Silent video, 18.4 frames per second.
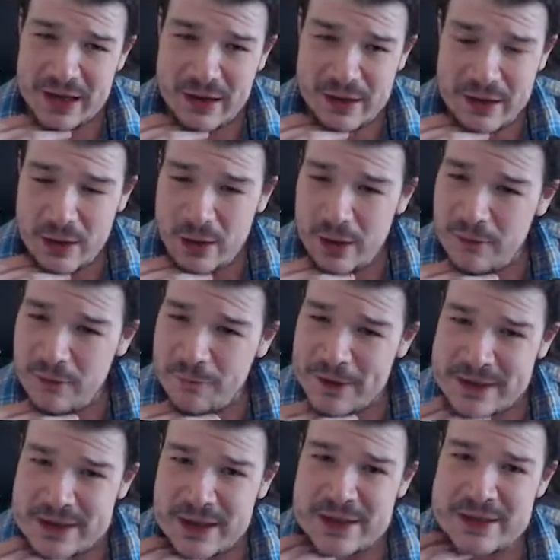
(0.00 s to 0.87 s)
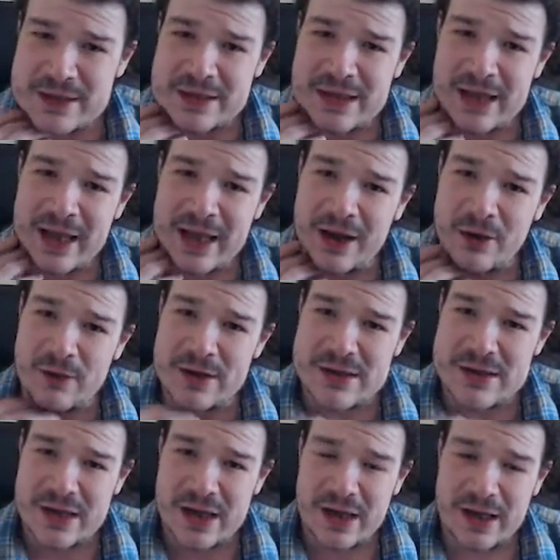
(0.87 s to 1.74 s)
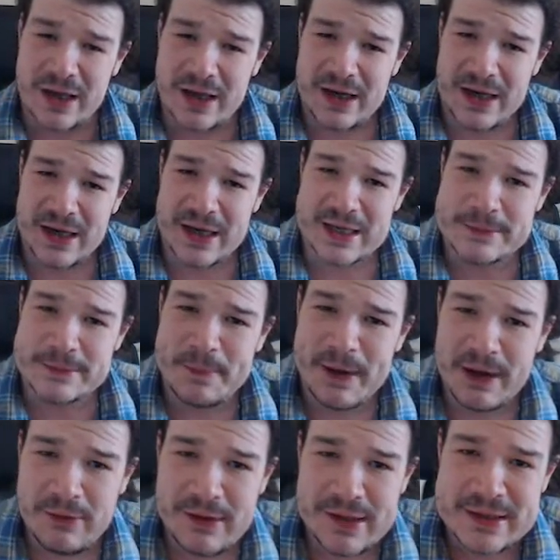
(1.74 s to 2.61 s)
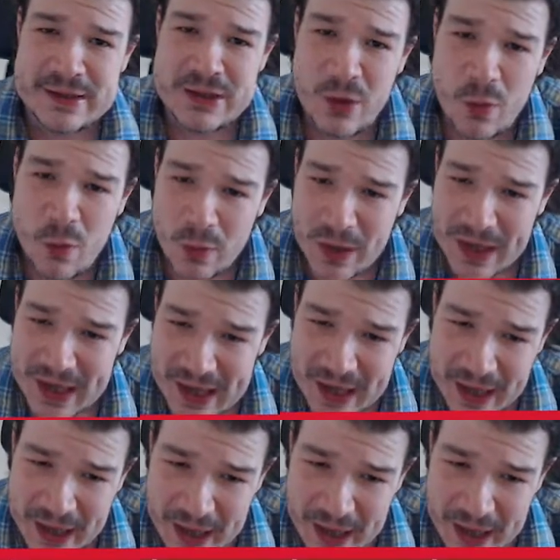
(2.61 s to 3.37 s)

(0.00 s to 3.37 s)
I don't know if it's because Slicker is an inexperienced goalie